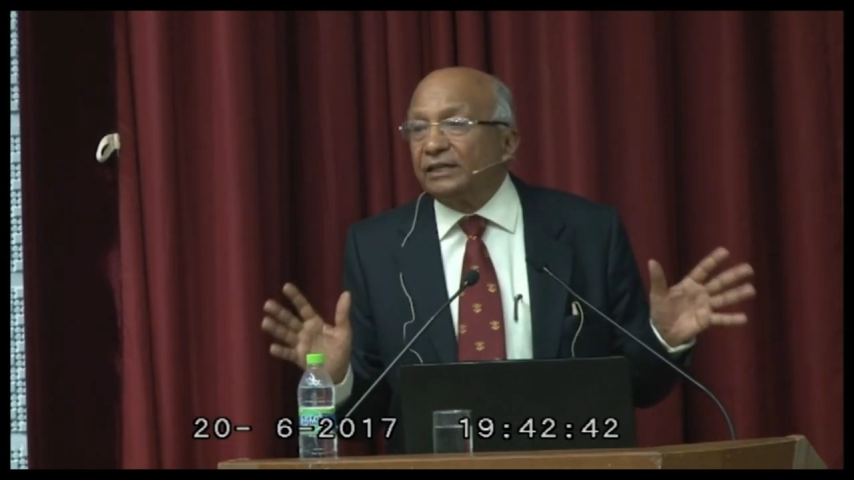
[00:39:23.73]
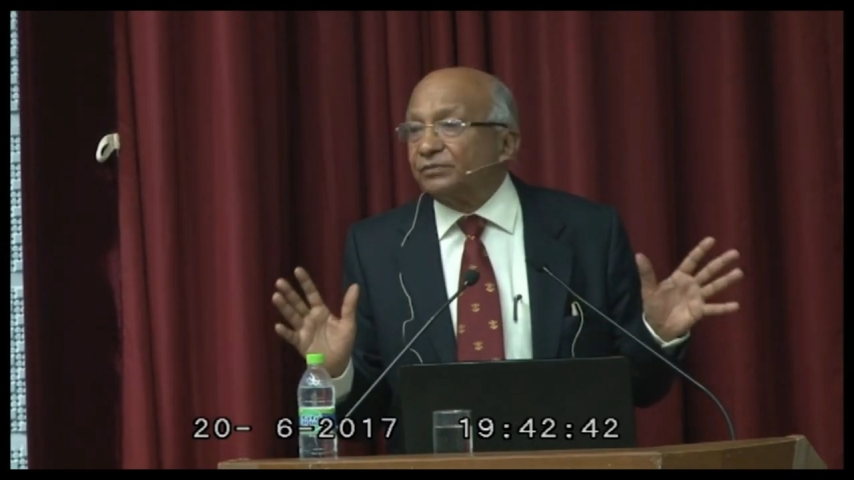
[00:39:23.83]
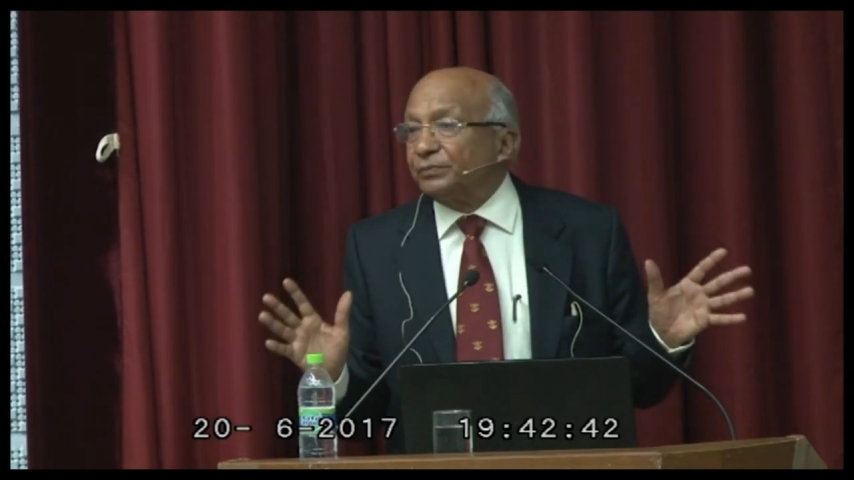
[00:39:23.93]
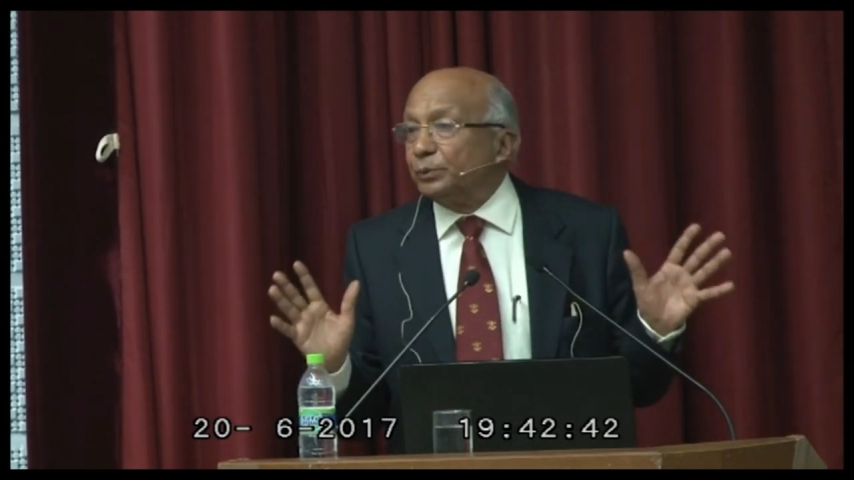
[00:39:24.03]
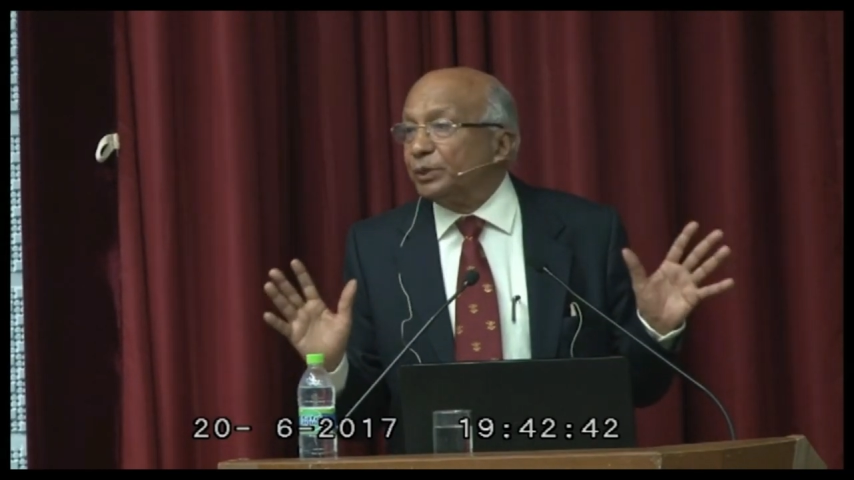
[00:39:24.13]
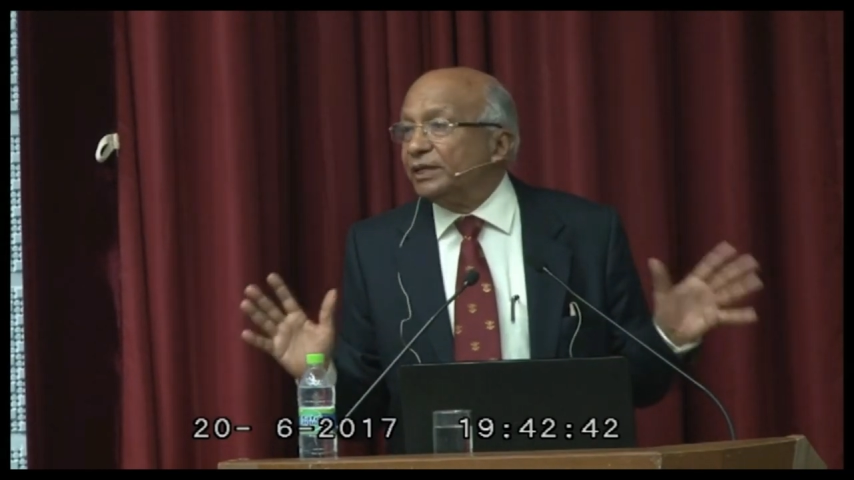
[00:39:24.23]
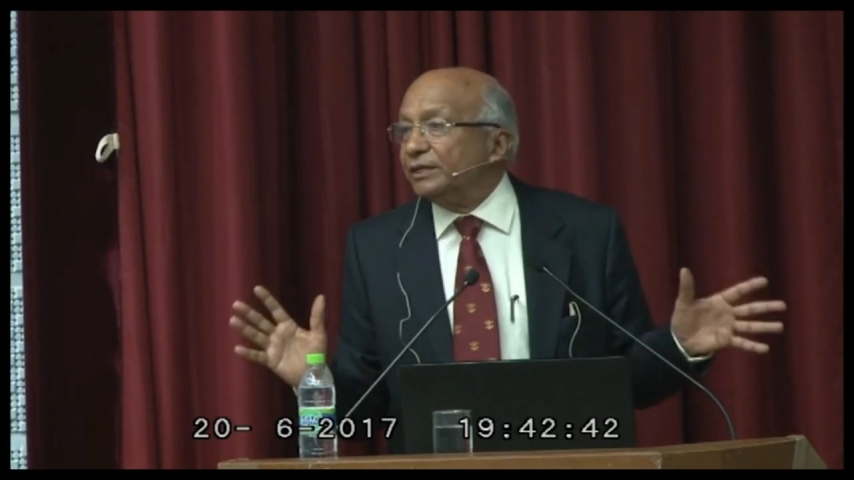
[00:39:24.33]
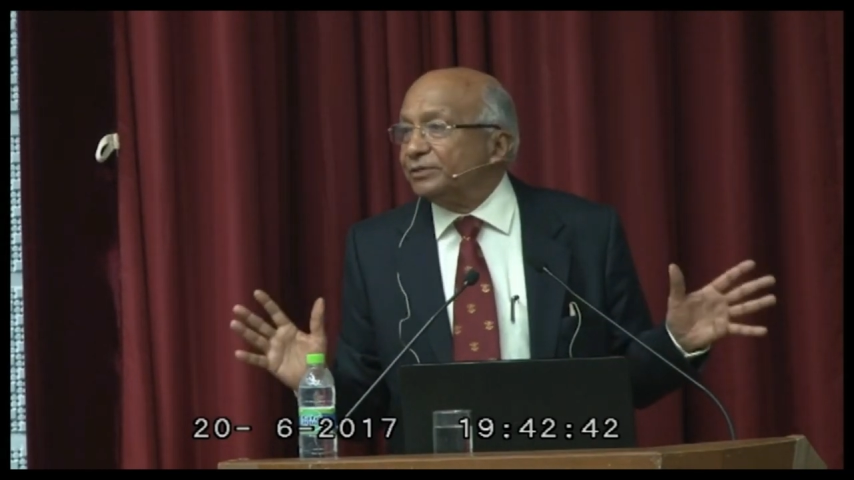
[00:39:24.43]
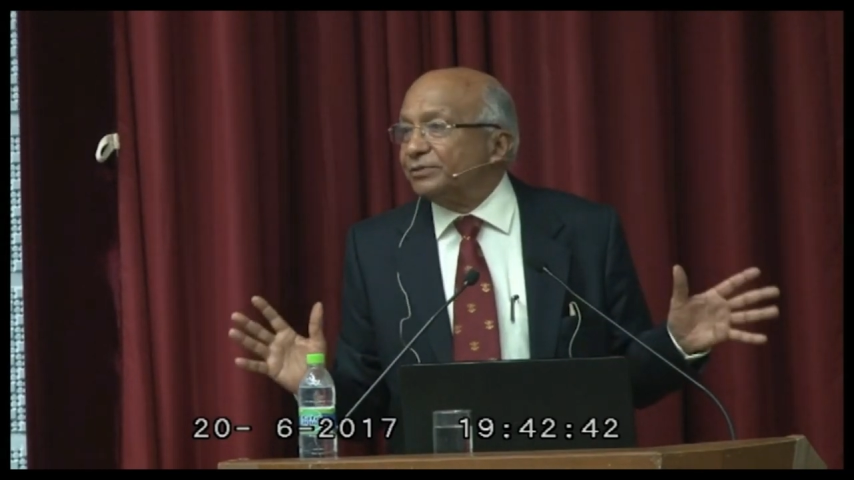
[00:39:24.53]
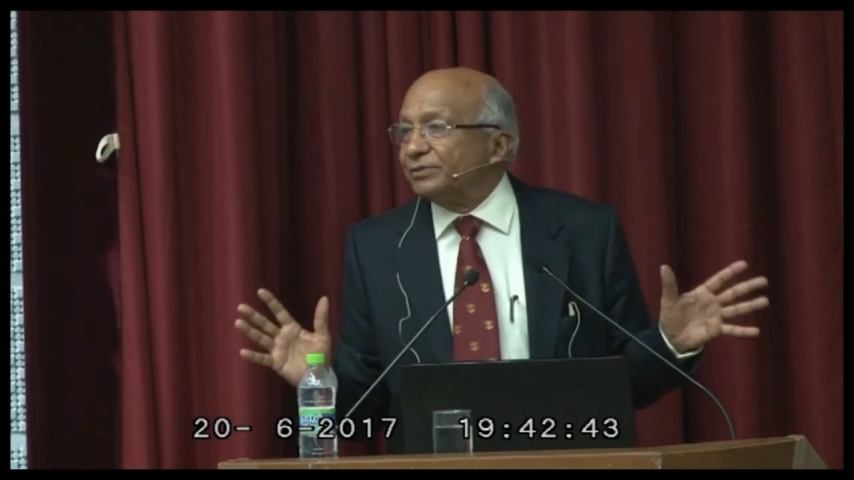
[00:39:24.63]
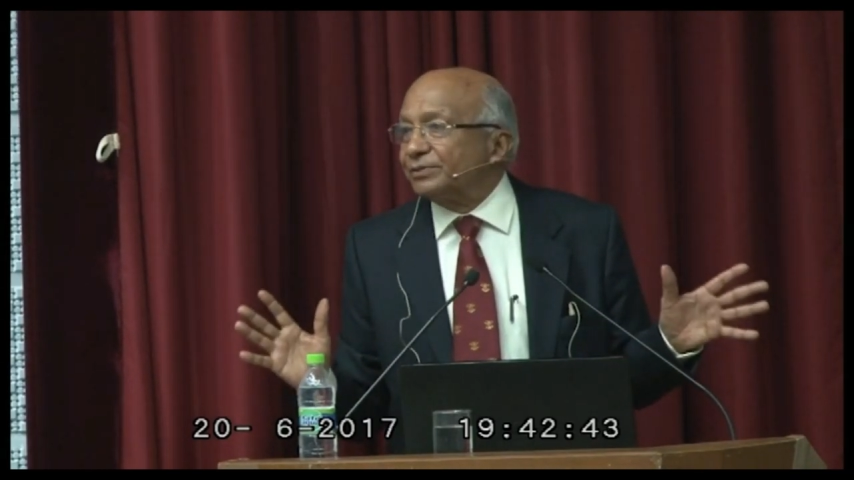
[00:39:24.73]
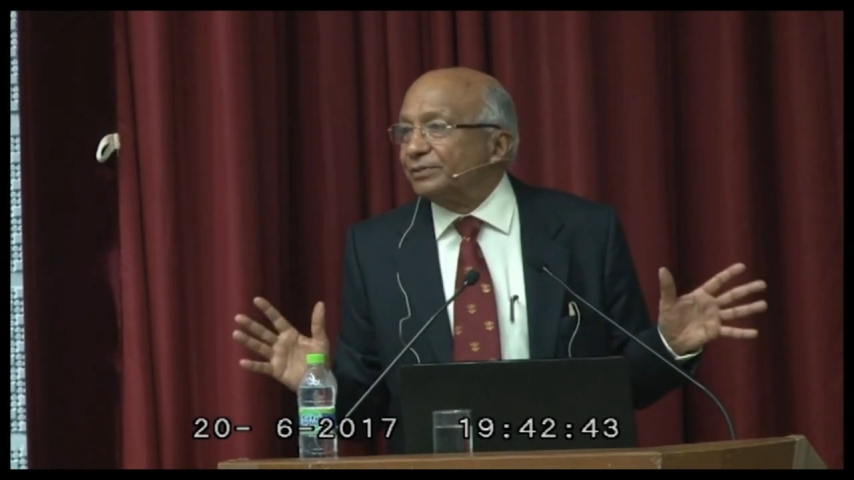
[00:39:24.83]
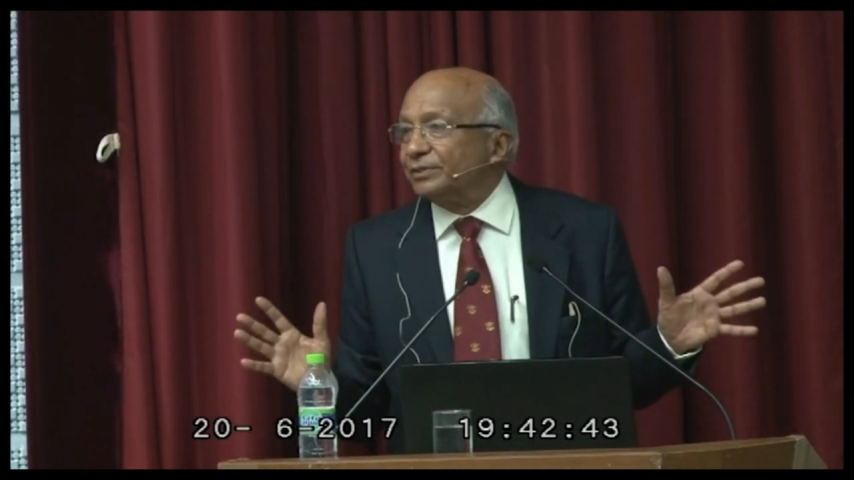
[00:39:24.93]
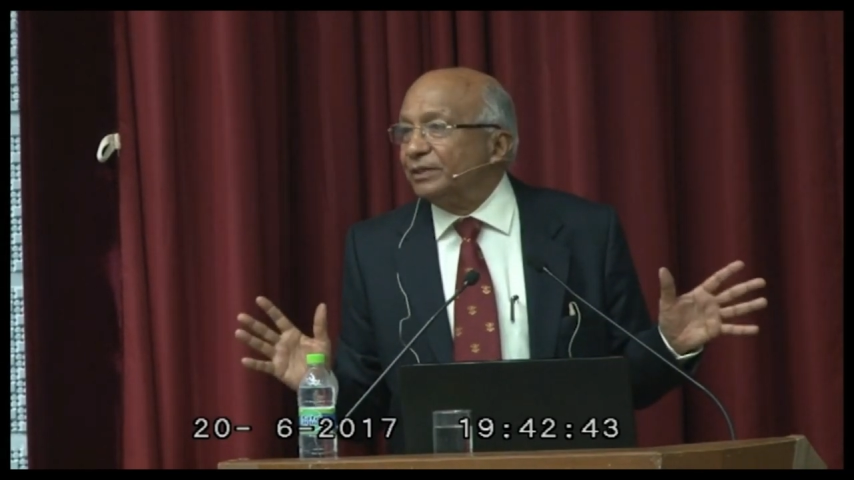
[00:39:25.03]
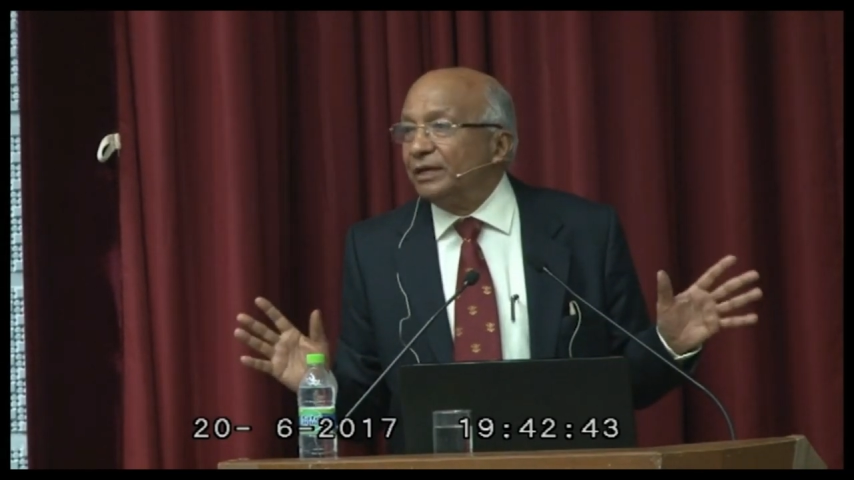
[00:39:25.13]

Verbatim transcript: next few years.